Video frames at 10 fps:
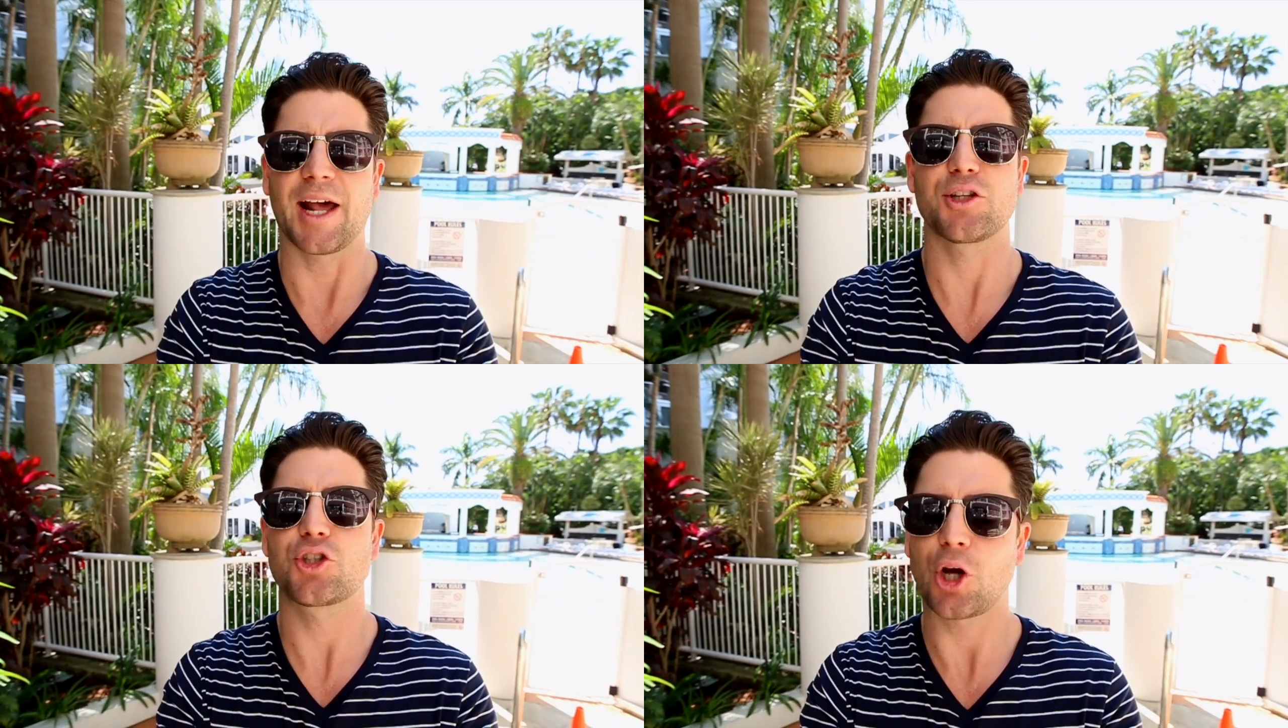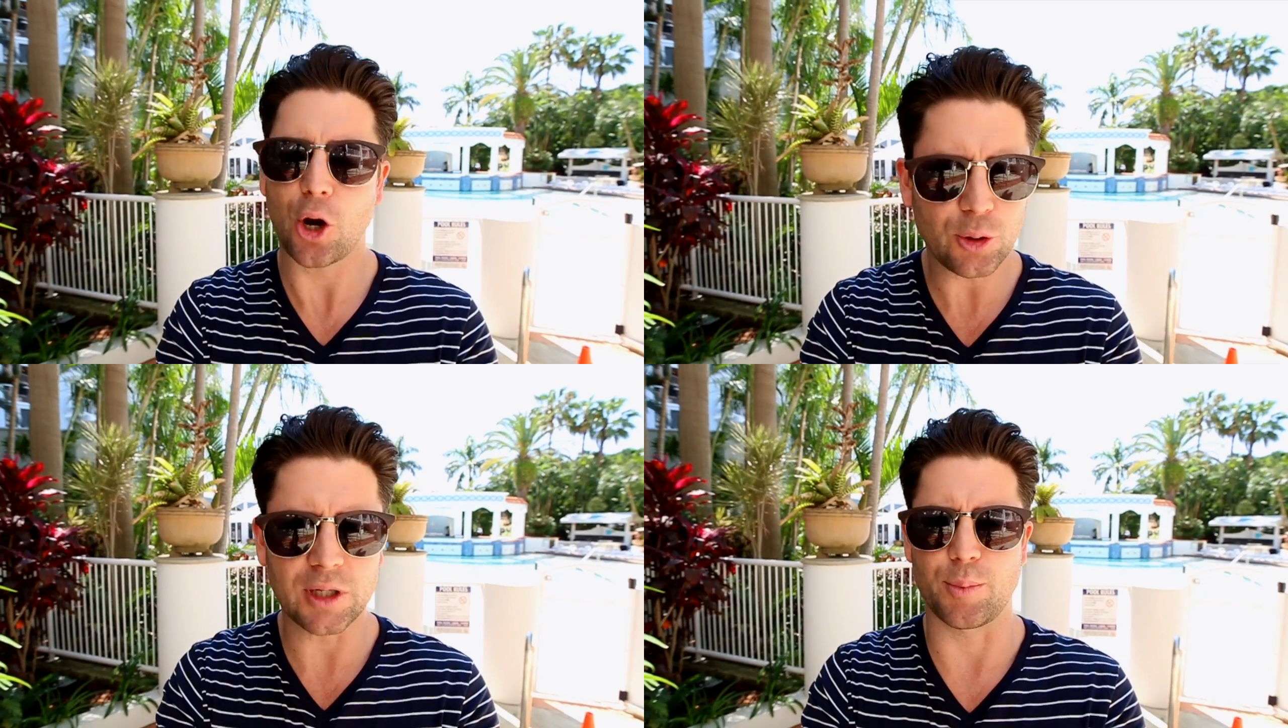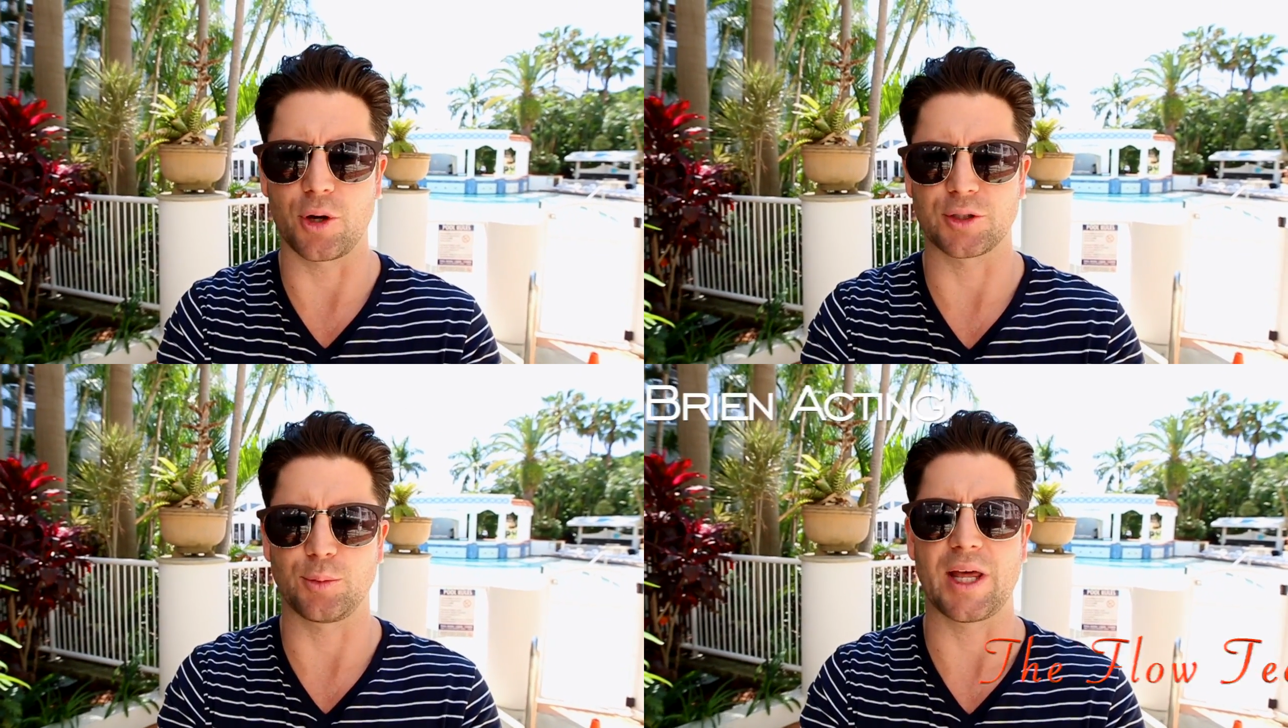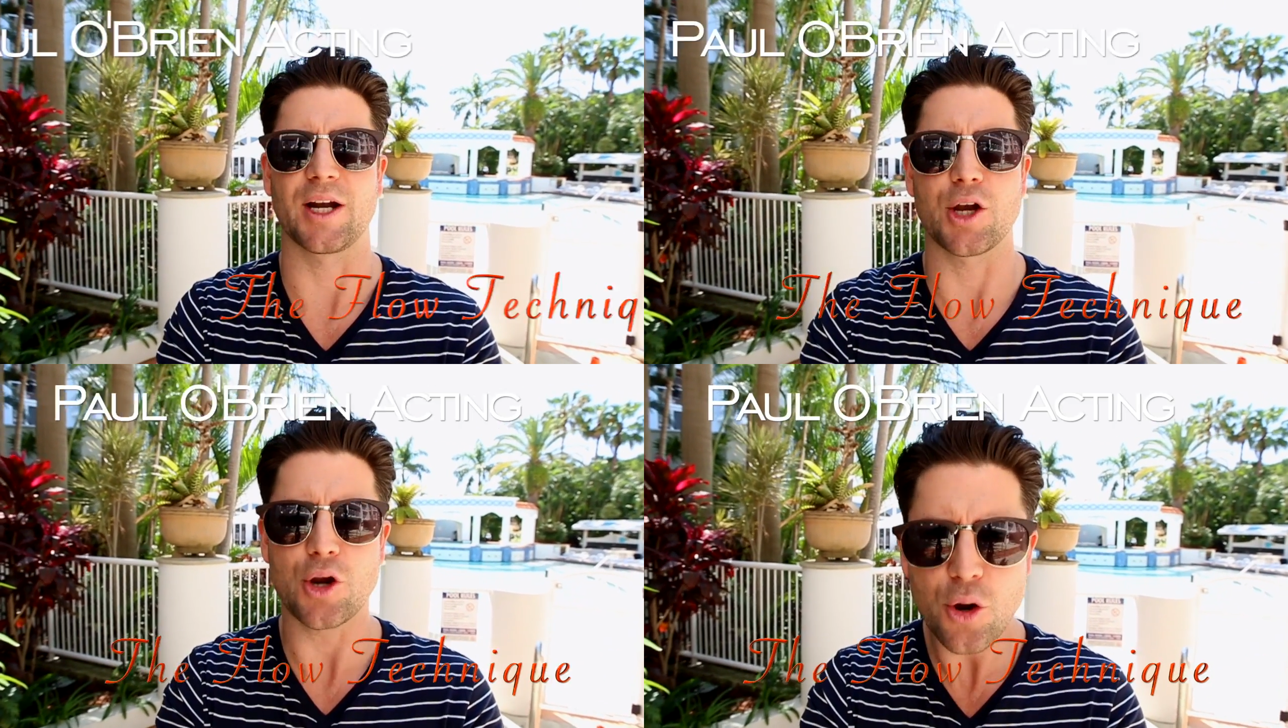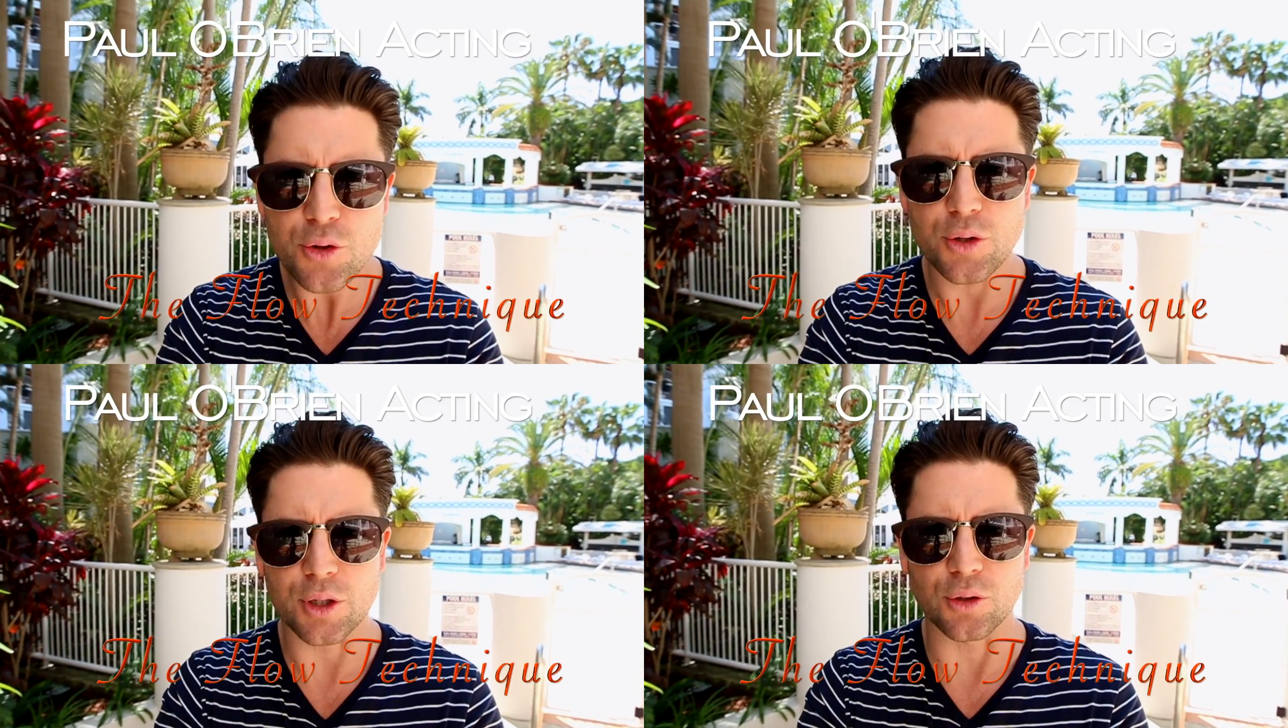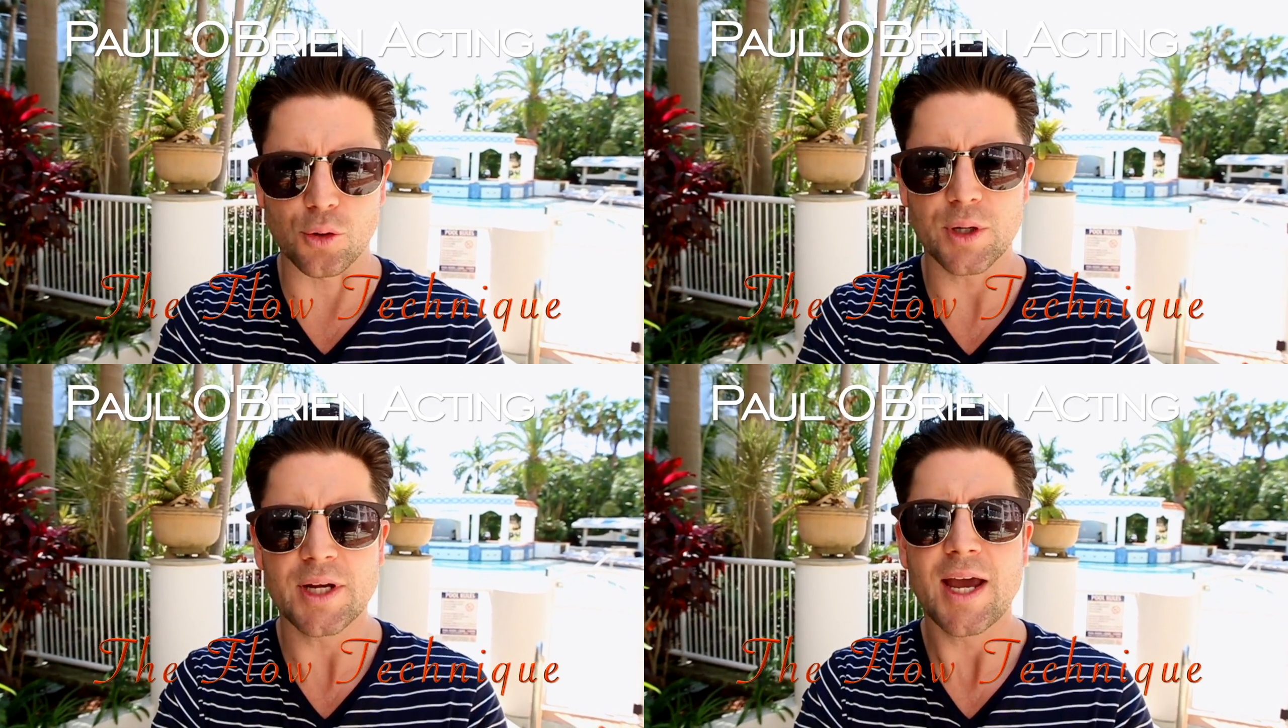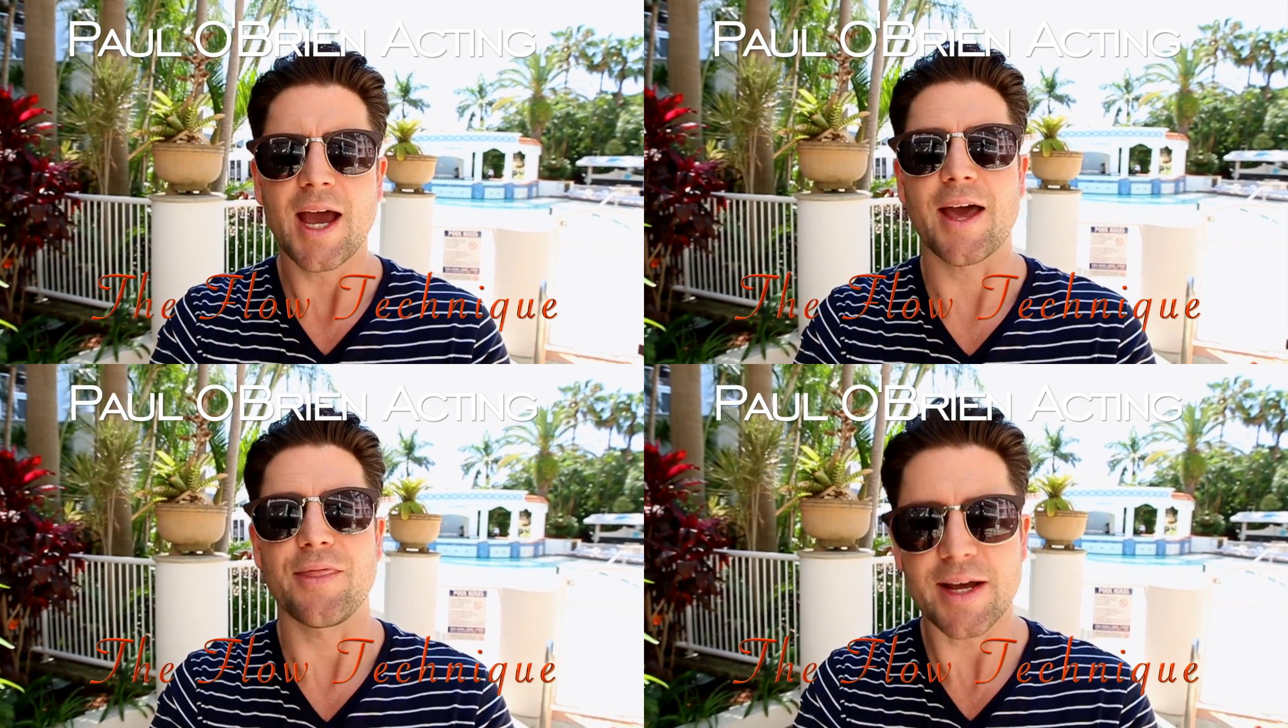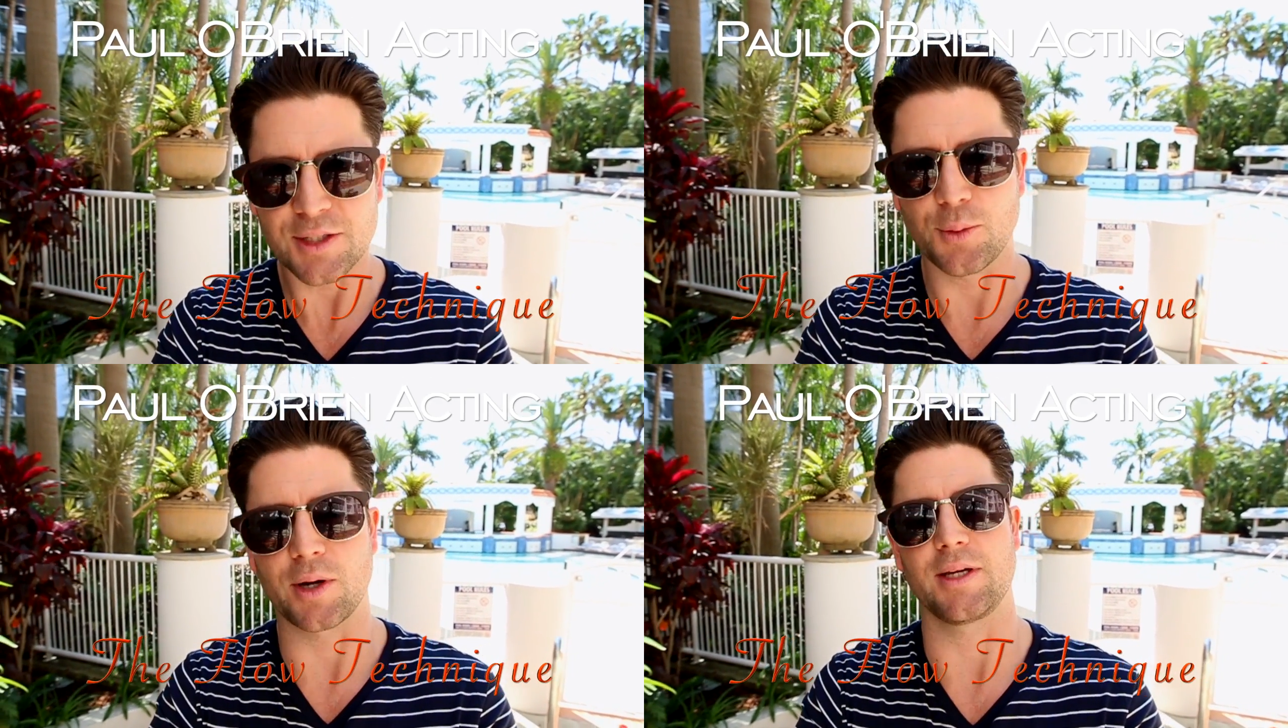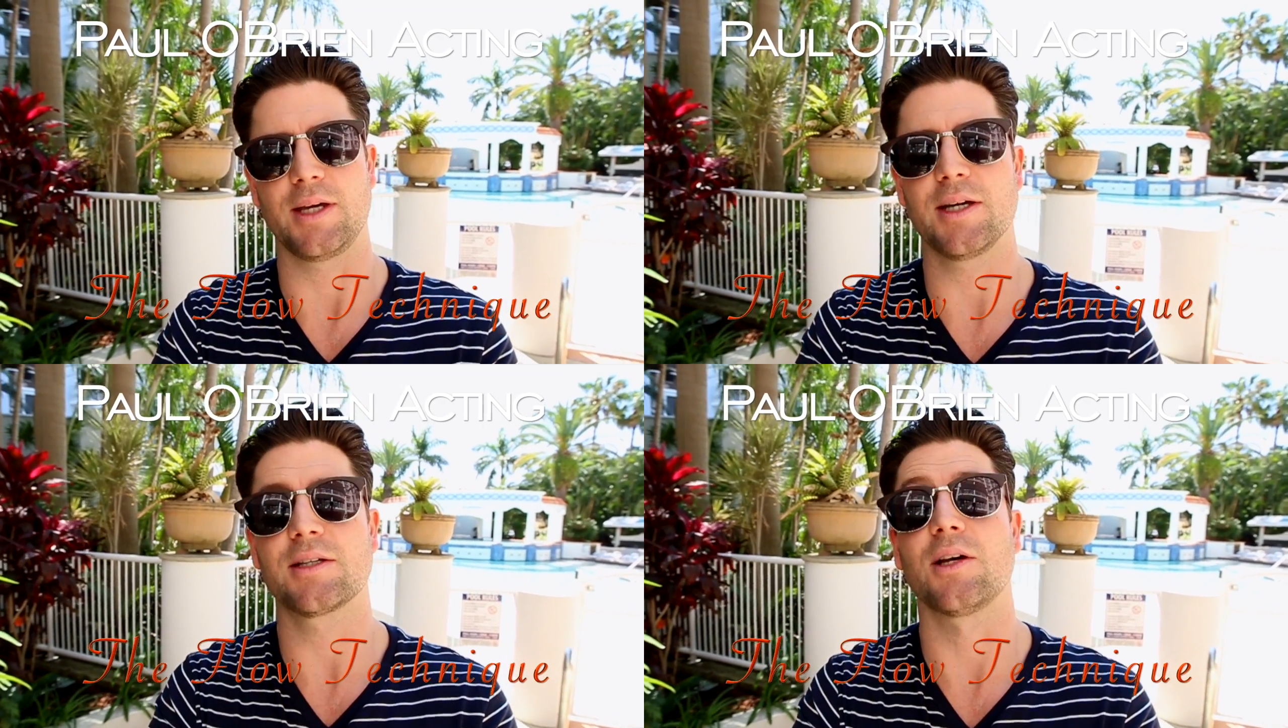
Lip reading: And it's totally possible, and I know you can do it, and that's why you're here.